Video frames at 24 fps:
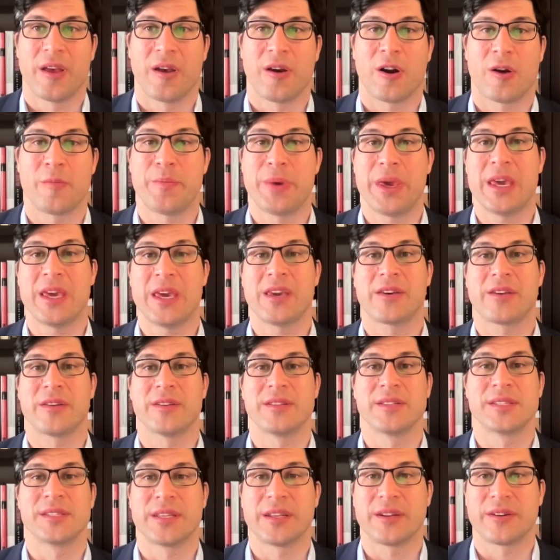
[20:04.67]
are being
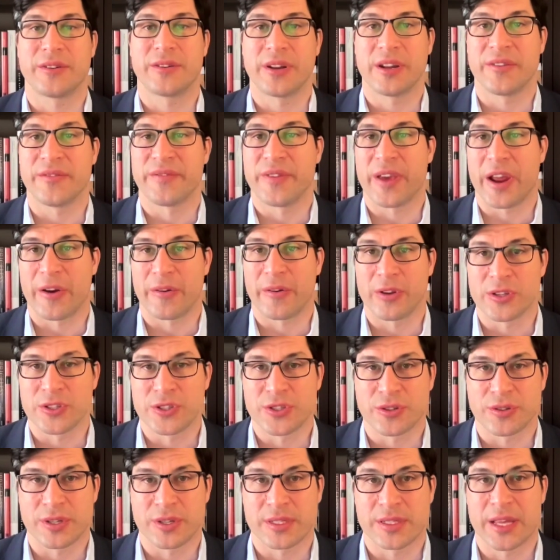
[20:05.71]
considered in various
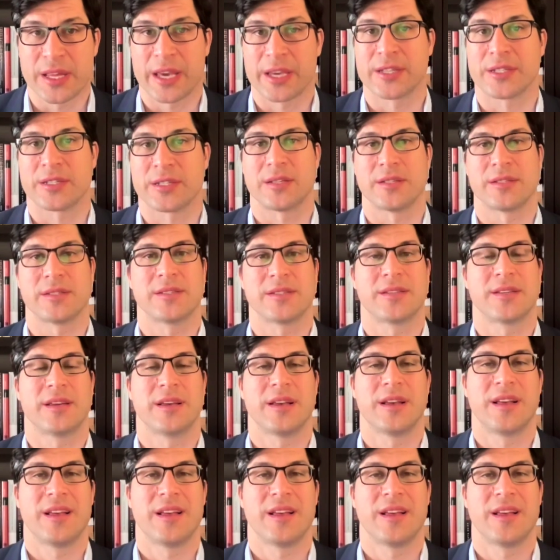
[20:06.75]
jurisdictions.